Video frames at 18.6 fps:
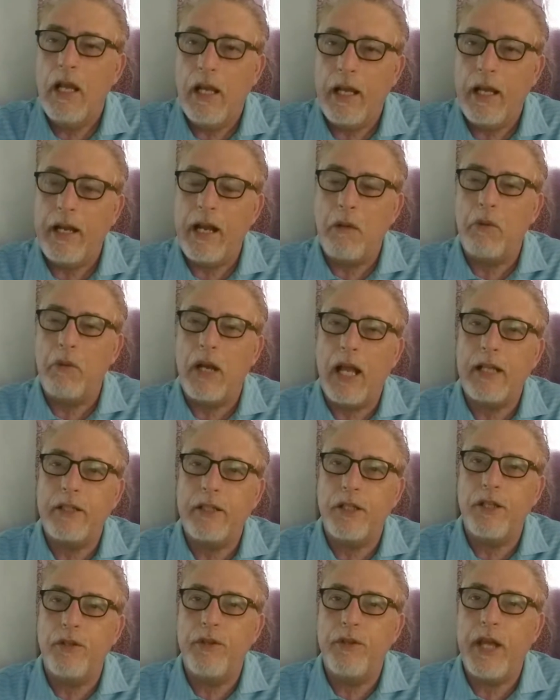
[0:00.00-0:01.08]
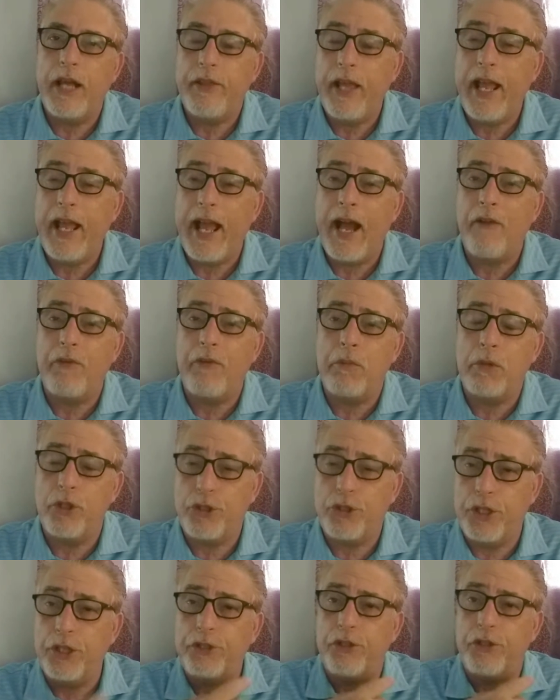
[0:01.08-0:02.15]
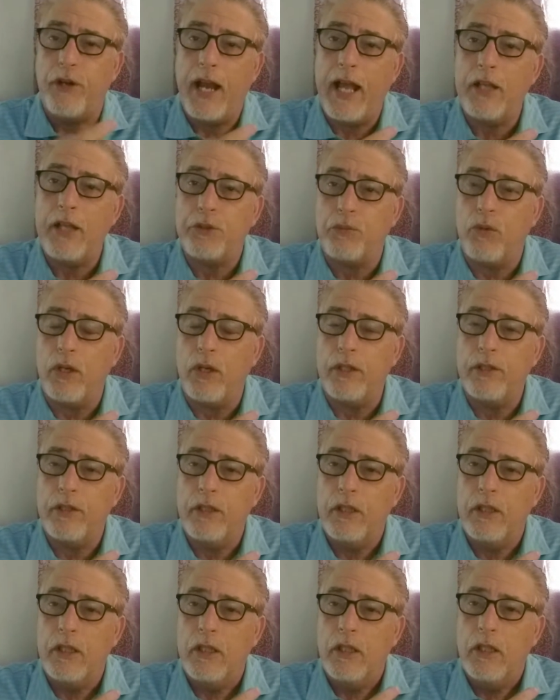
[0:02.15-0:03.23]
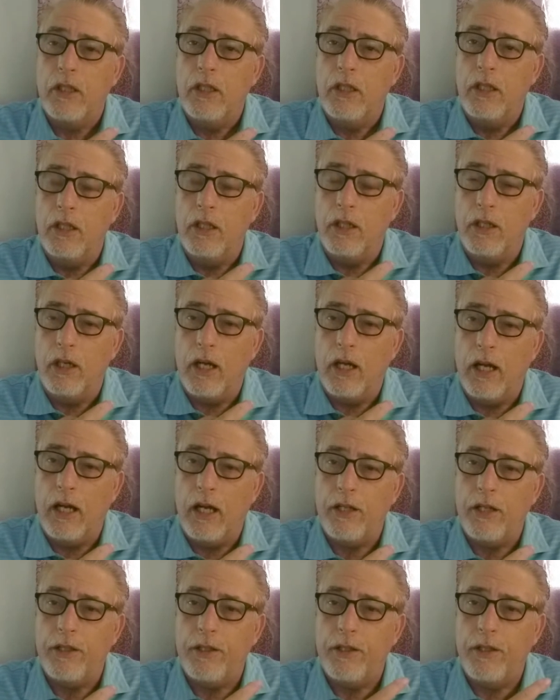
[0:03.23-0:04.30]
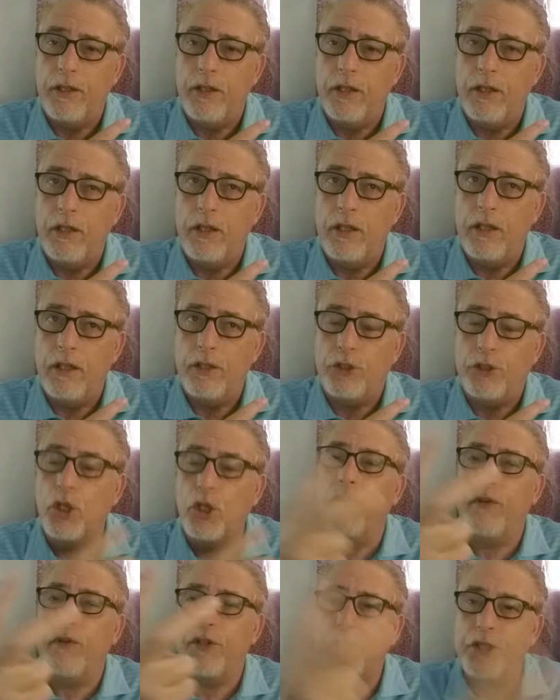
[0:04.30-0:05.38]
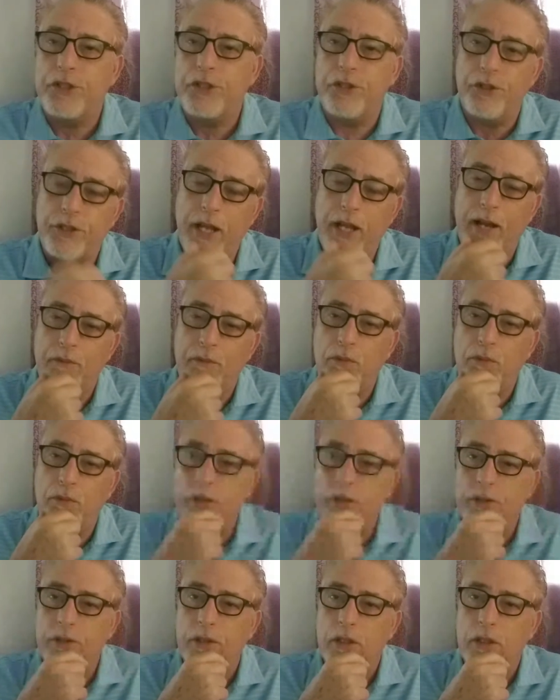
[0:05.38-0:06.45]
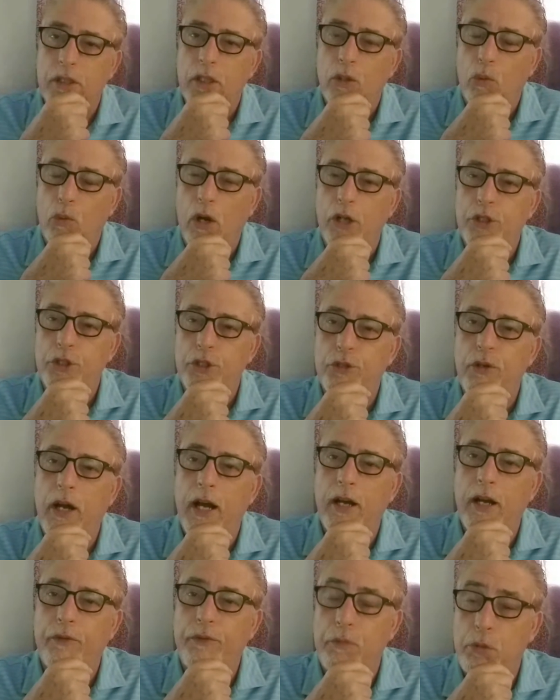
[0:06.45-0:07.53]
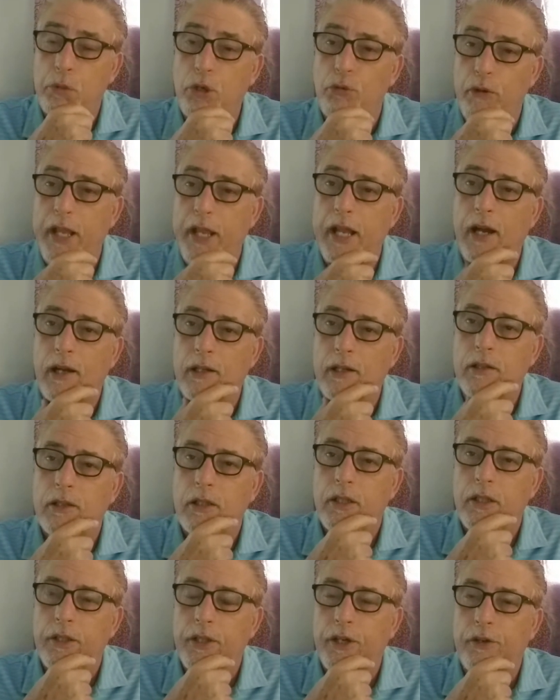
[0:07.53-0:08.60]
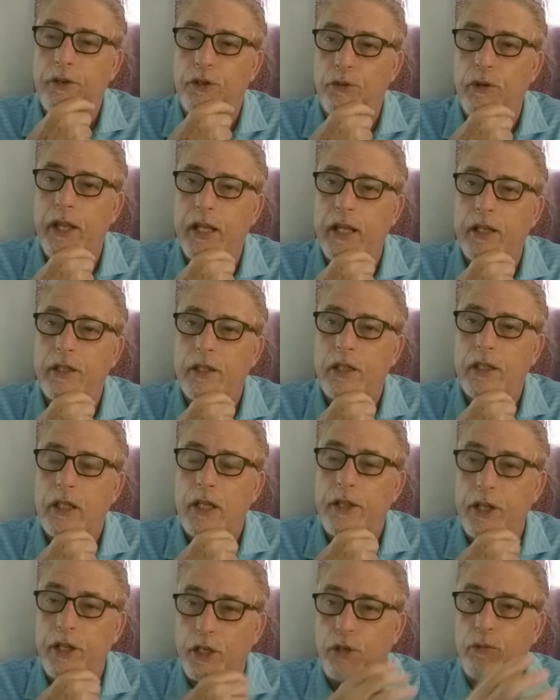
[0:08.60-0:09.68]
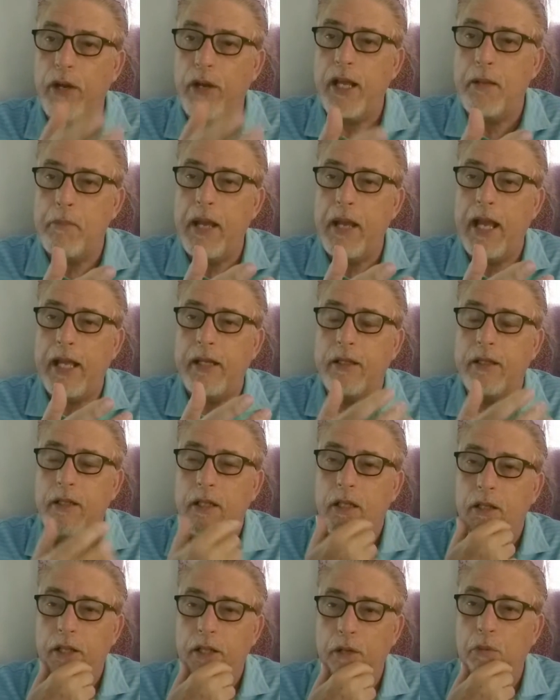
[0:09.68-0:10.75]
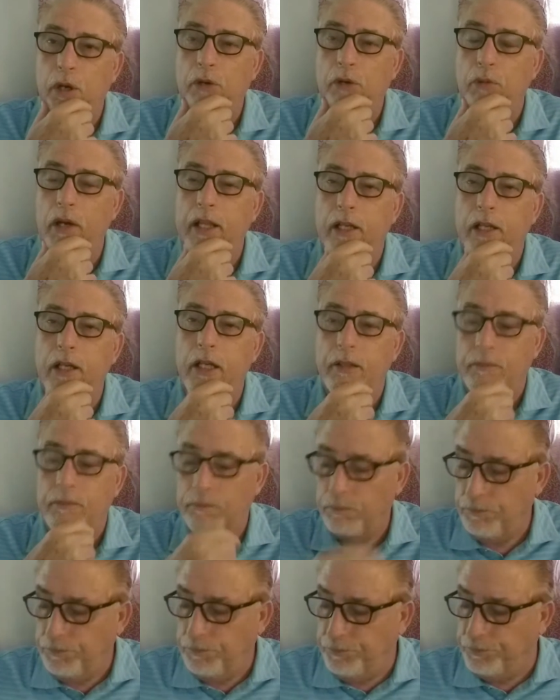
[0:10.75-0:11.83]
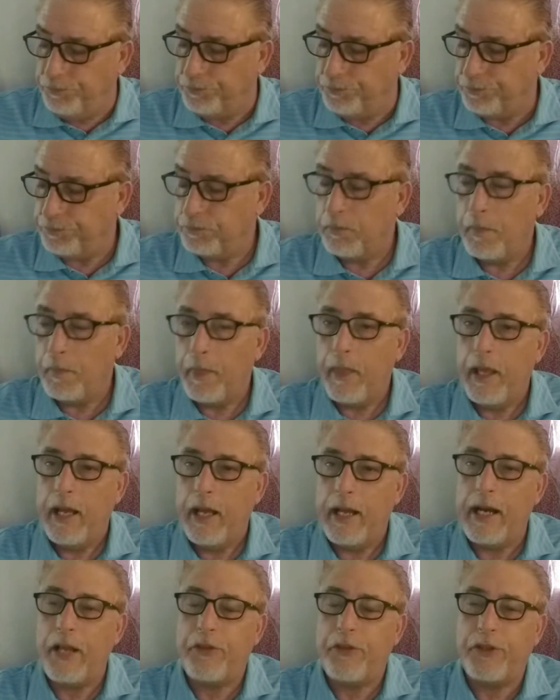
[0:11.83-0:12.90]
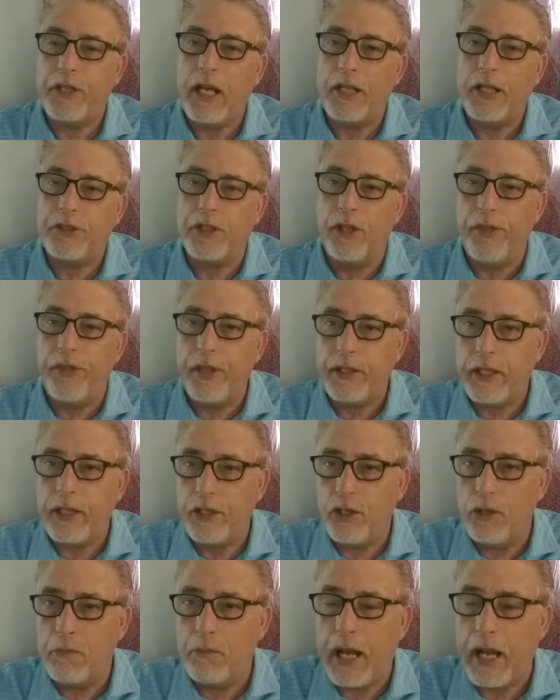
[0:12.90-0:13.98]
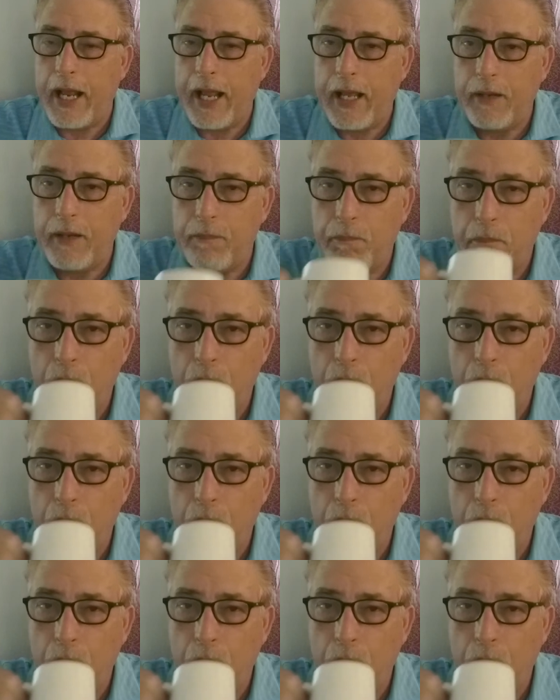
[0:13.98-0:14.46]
And I would like to do that. They have them. Her sister has one. Two of her sisters have one. Washer dryer from Korea. They're Korean. They're Korean made. They work really good. And I still think they do them by hand.